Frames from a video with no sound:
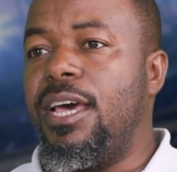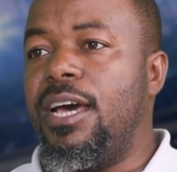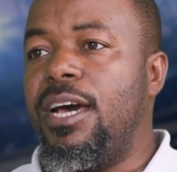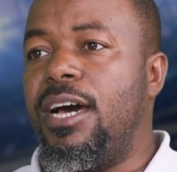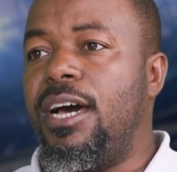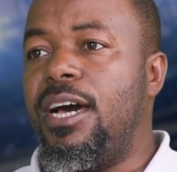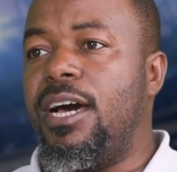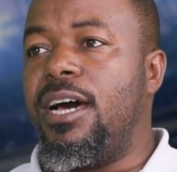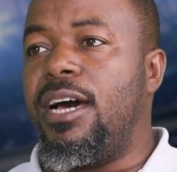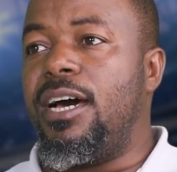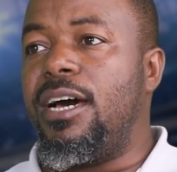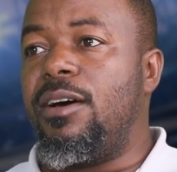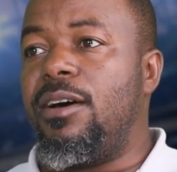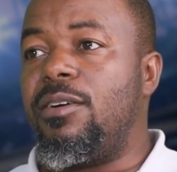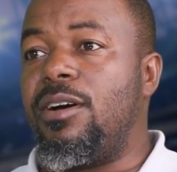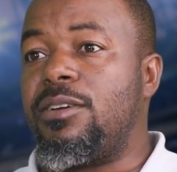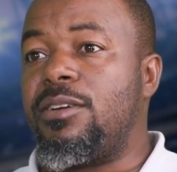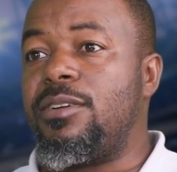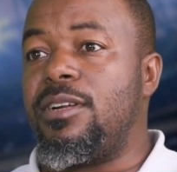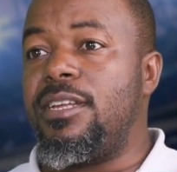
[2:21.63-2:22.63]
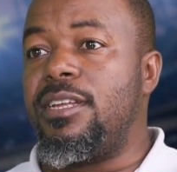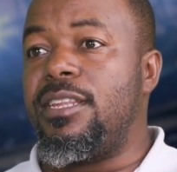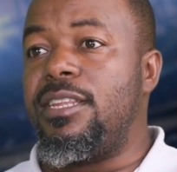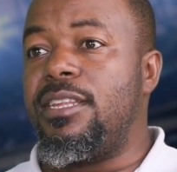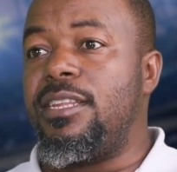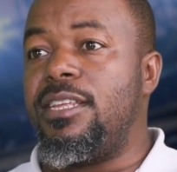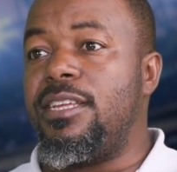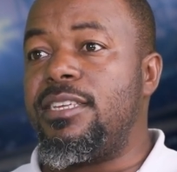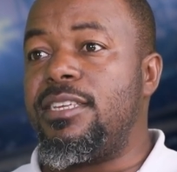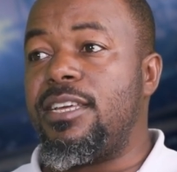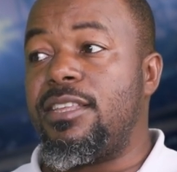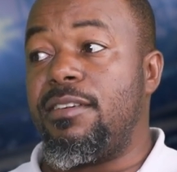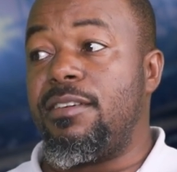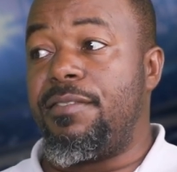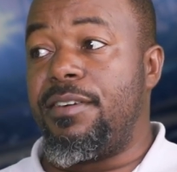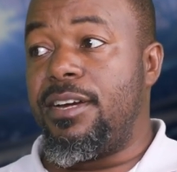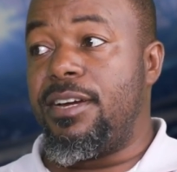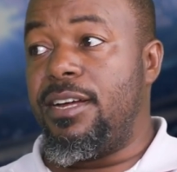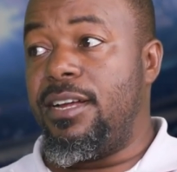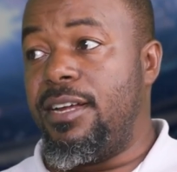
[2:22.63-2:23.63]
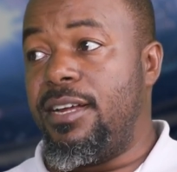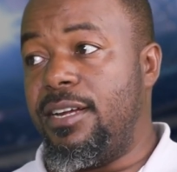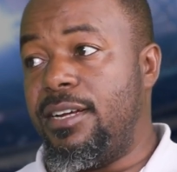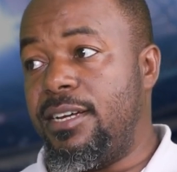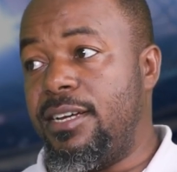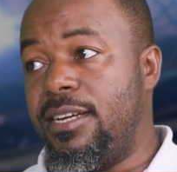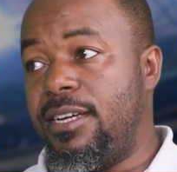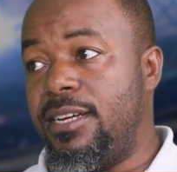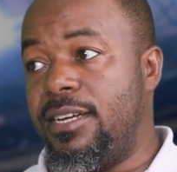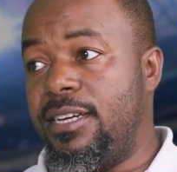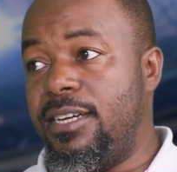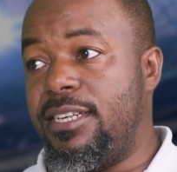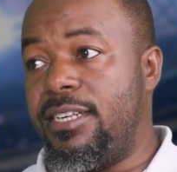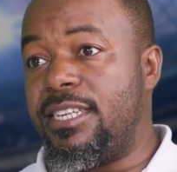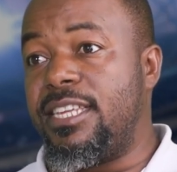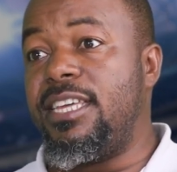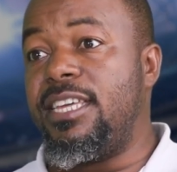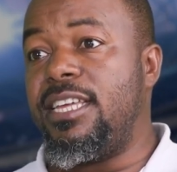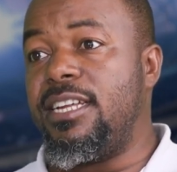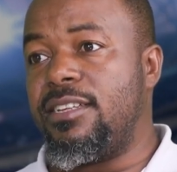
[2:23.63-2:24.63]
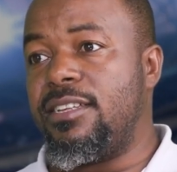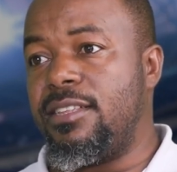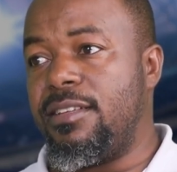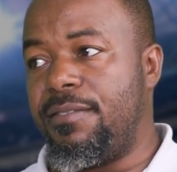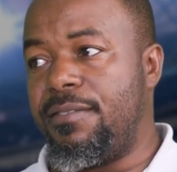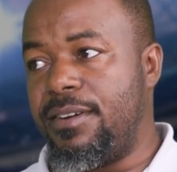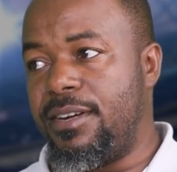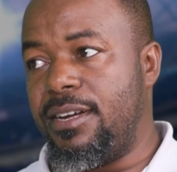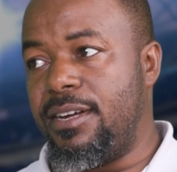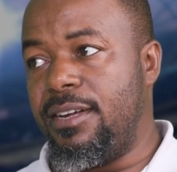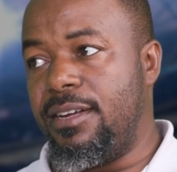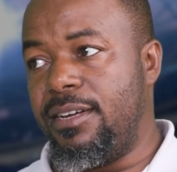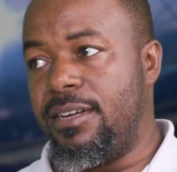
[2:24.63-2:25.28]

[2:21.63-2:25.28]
Actually, South Africa. It's Kenya and South Africa.